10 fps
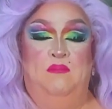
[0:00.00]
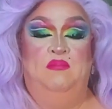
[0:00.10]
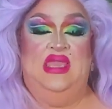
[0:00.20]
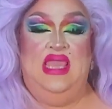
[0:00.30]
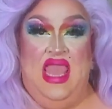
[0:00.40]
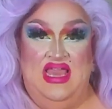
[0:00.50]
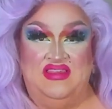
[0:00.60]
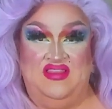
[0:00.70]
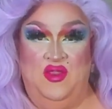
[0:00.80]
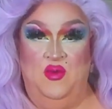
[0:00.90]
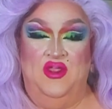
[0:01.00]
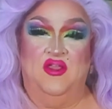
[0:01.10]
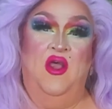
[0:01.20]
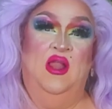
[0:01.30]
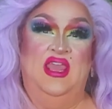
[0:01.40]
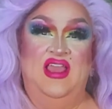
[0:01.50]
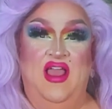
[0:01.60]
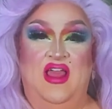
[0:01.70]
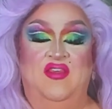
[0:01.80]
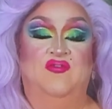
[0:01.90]
BS that we are calling
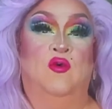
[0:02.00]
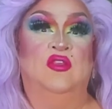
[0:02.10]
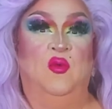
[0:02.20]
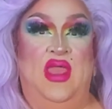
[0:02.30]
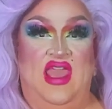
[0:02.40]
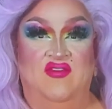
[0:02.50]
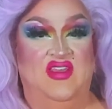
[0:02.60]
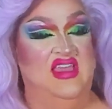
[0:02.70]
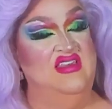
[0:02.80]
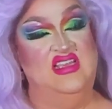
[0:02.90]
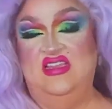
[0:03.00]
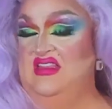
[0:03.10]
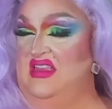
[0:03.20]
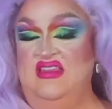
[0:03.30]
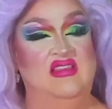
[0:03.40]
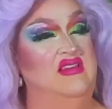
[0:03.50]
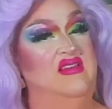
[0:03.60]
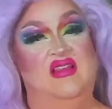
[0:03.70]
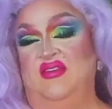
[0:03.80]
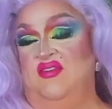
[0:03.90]
the fourth wave, because
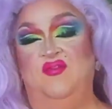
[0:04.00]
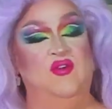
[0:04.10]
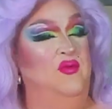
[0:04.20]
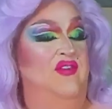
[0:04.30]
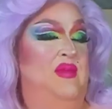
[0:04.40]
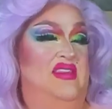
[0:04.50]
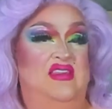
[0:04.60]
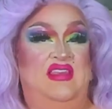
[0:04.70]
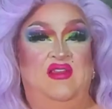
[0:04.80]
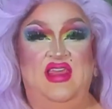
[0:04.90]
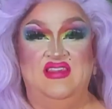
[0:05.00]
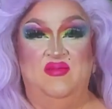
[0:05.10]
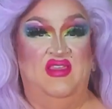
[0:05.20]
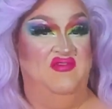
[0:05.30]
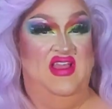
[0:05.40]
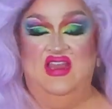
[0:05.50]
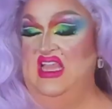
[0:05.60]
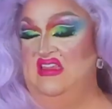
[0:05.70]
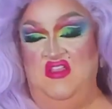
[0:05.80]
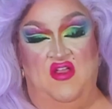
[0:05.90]
the fourth wave makes it sound like something fun.
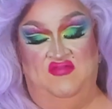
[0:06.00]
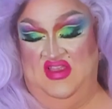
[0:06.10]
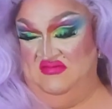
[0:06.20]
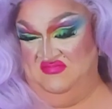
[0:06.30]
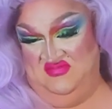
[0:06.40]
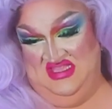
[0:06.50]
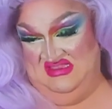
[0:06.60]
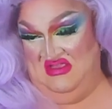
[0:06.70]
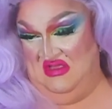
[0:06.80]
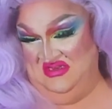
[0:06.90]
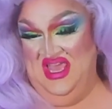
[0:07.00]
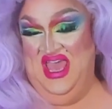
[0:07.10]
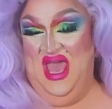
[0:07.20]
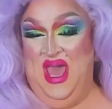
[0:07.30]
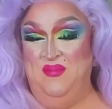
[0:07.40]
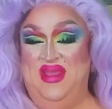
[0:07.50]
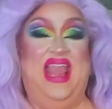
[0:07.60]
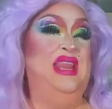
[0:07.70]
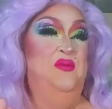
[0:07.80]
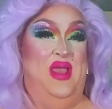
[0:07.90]
It's not fun. It's not. But
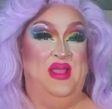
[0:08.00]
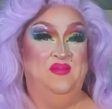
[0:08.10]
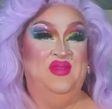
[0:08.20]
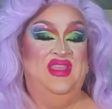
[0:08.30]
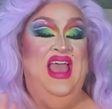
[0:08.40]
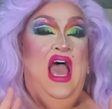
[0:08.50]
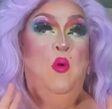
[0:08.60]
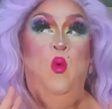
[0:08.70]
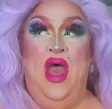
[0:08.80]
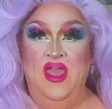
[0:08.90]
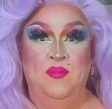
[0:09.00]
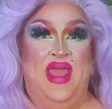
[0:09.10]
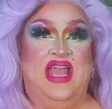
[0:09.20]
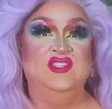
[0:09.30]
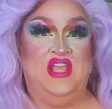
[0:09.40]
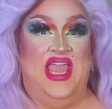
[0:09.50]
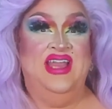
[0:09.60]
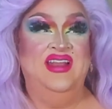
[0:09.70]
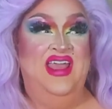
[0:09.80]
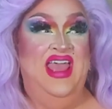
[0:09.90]
anyway, a while back,
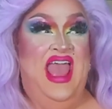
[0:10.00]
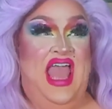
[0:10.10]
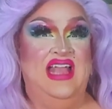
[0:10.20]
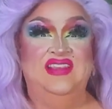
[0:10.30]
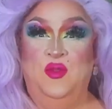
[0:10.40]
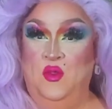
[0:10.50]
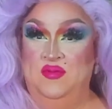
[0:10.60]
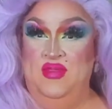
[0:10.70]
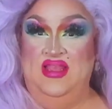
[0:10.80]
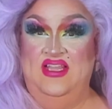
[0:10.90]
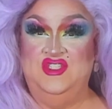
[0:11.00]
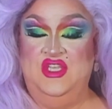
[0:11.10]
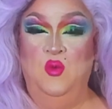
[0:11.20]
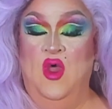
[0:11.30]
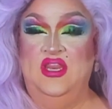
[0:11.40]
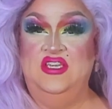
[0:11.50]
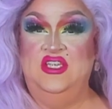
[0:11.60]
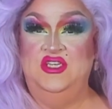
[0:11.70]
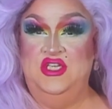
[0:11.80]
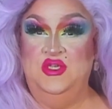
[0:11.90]
Jan had told me that she wanted
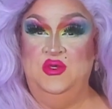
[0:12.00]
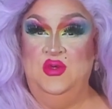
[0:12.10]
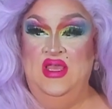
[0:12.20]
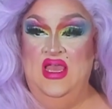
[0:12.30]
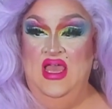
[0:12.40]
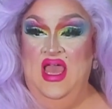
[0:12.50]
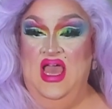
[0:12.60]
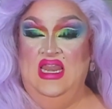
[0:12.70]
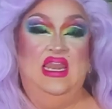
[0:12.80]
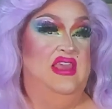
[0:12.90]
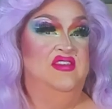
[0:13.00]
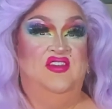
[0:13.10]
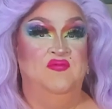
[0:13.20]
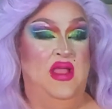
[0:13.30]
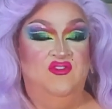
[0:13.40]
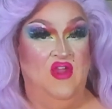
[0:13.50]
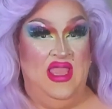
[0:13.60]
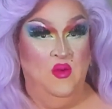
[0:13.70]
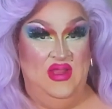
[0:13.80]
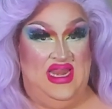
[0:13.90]
to do a list of my
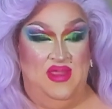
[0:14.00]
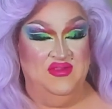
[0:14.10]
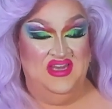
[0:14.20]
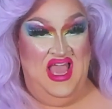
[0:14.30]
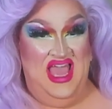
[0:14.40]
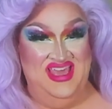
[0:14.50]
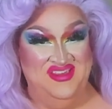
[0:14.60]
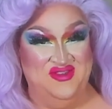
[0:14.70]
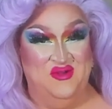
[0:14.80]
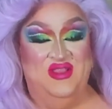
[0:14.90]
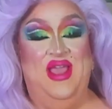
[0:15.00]
drag queen names in high school.